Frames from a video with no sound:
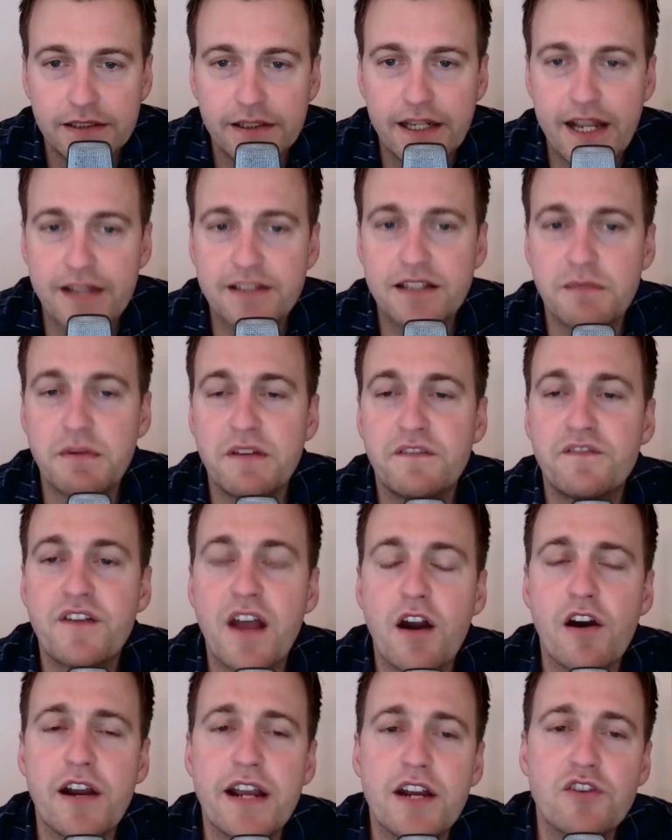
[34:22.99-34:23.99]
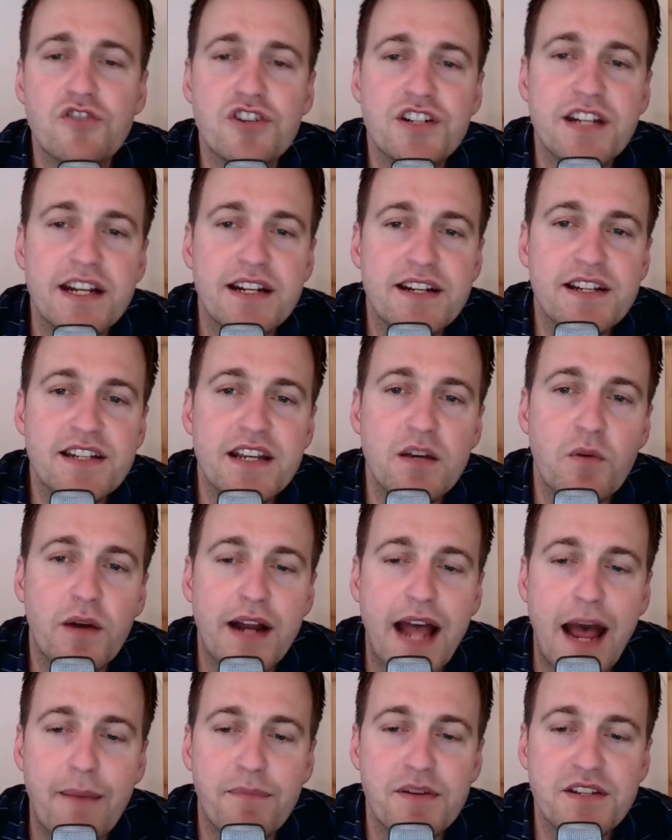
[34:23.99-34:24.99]
It's going to be very interesting to see what
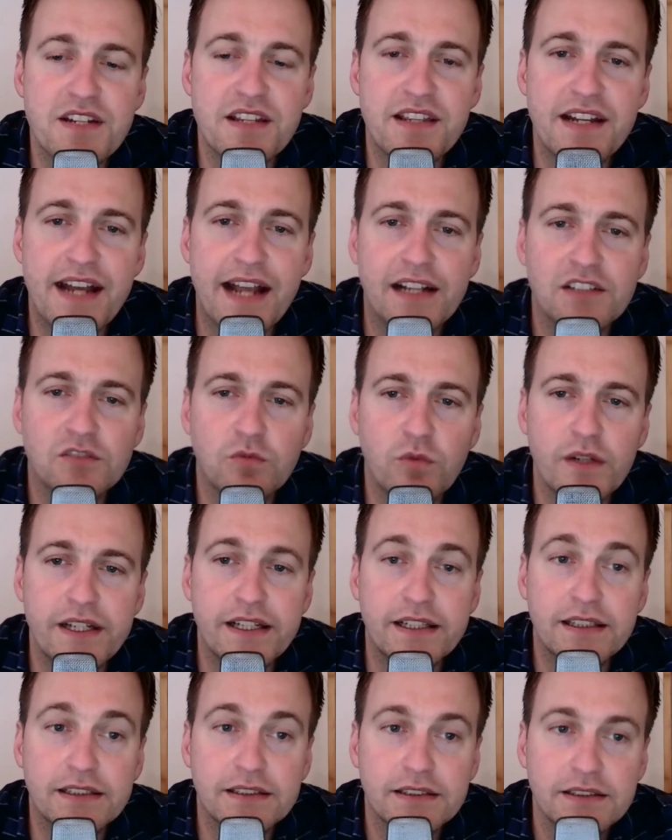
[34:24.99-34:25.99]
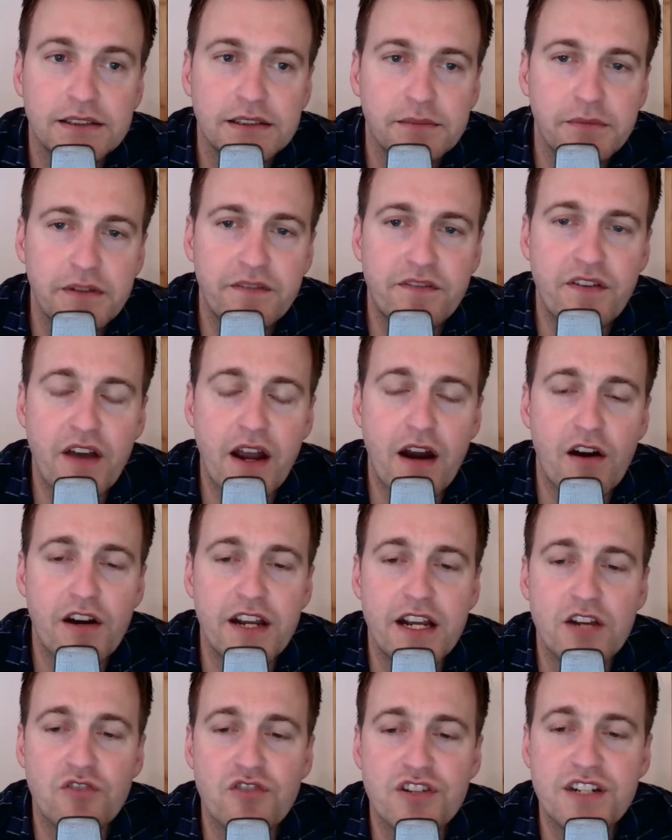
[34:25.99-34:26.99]
happens in the next week. Be
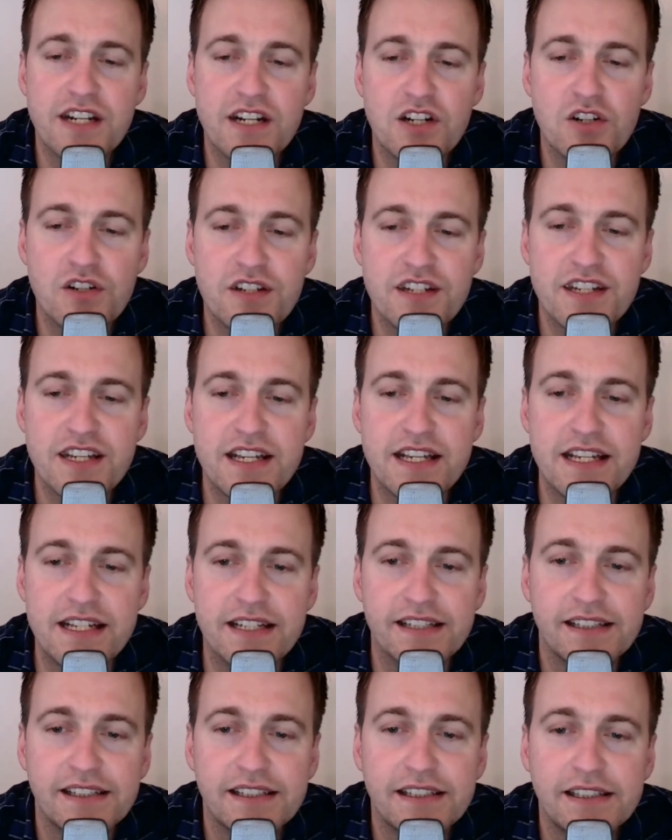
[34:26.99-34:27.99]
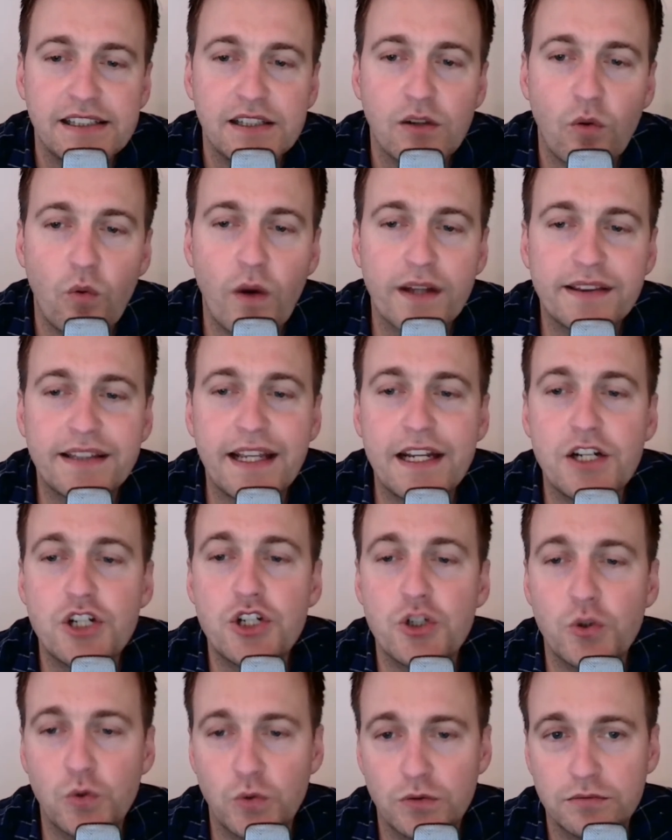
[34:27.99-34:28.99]
very interesting to see what they
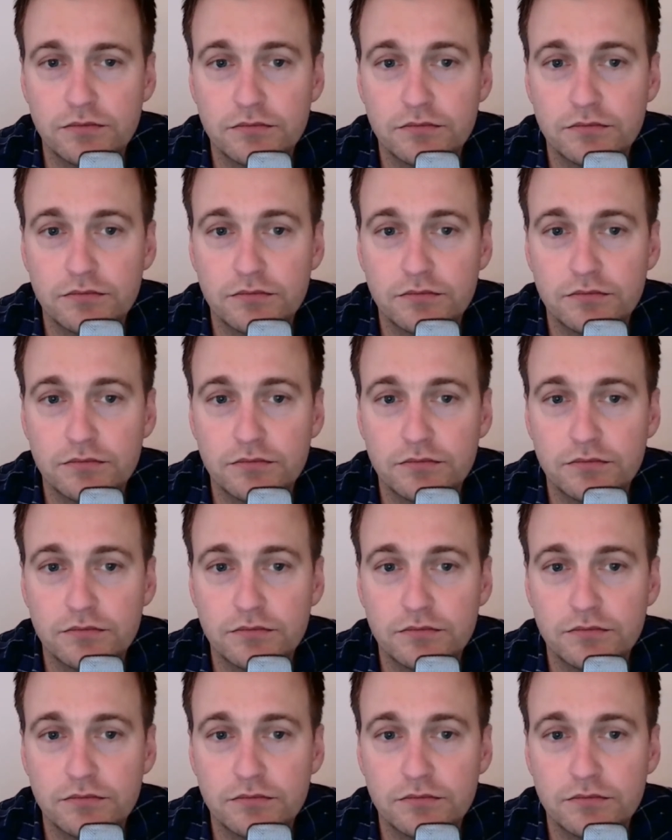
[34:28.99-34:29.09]
do,